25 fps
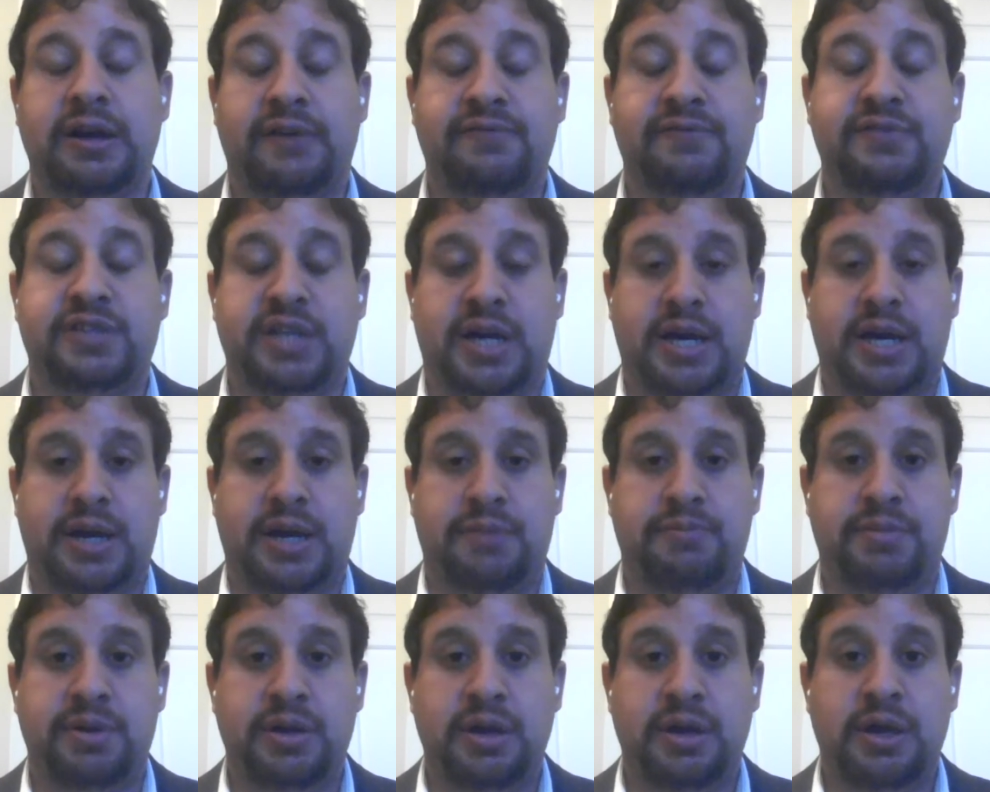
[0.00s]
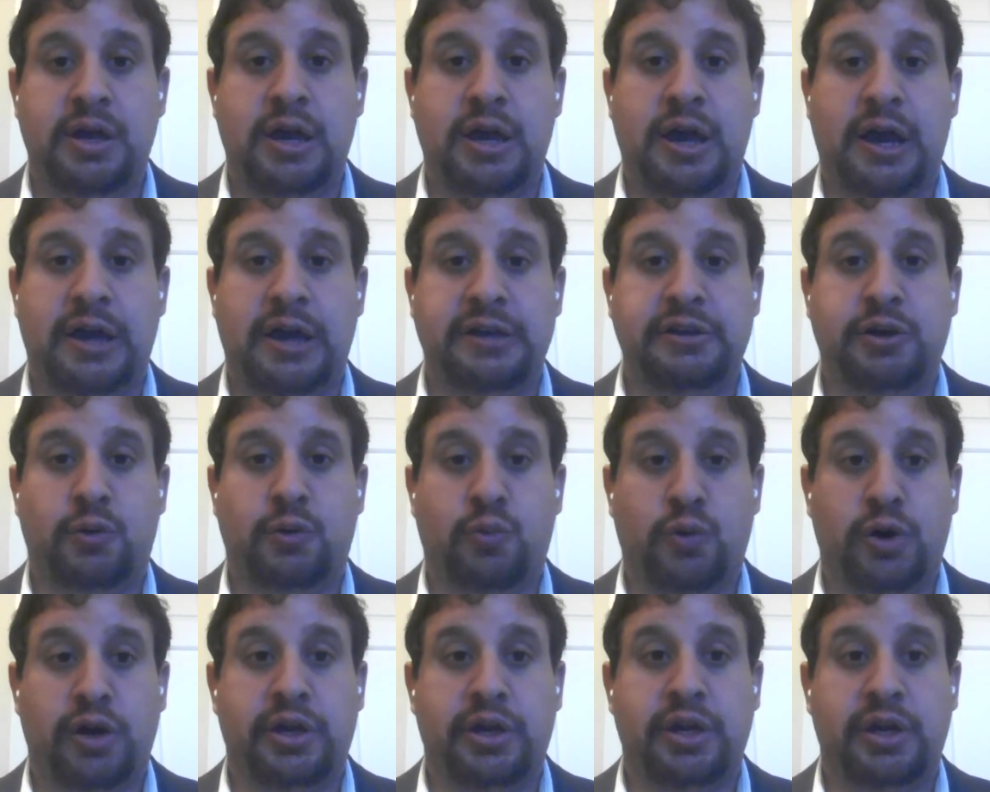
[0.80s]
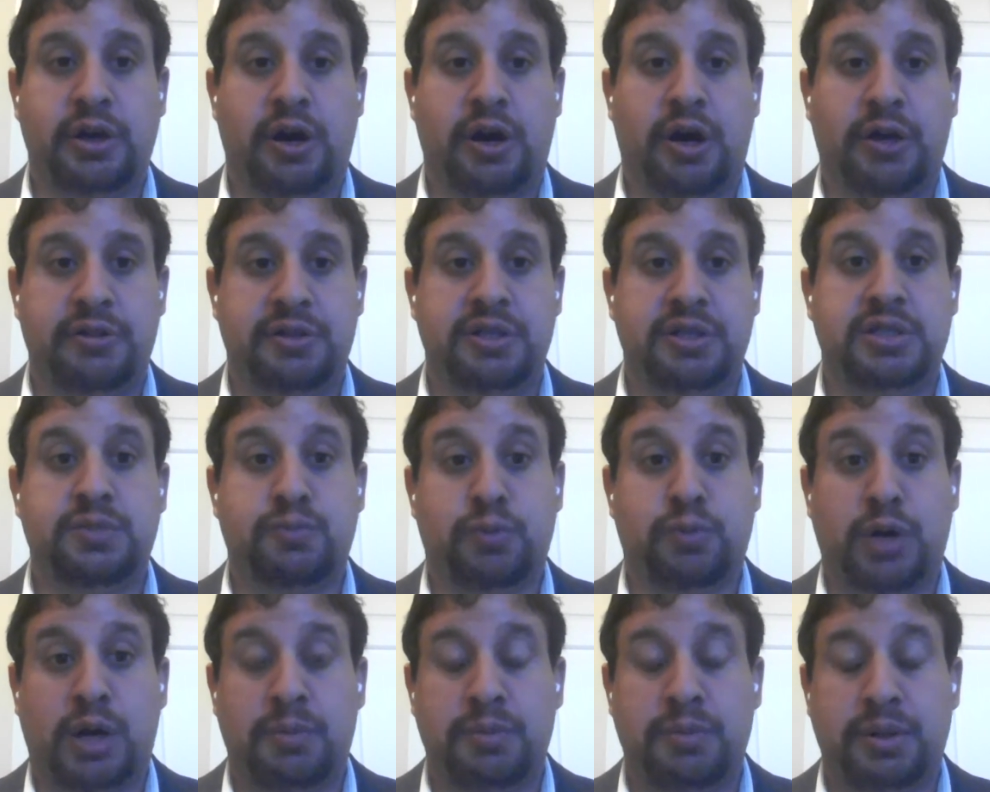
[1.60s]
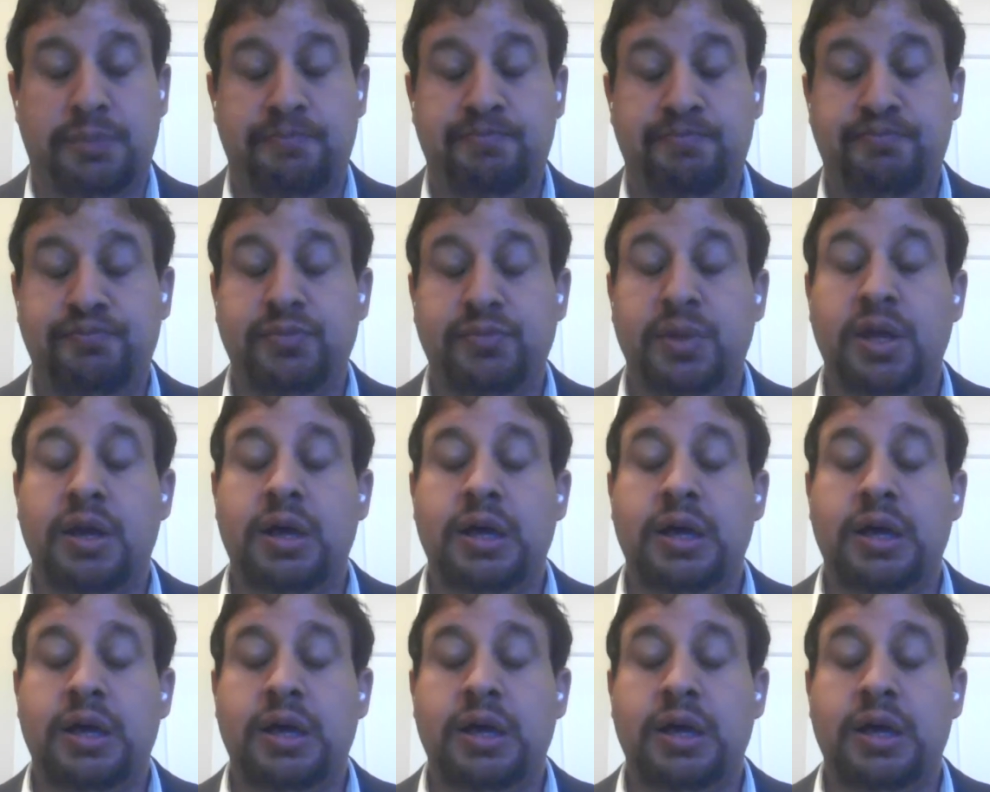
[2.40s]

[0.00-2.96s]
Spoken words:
enough time and you're working on this problem.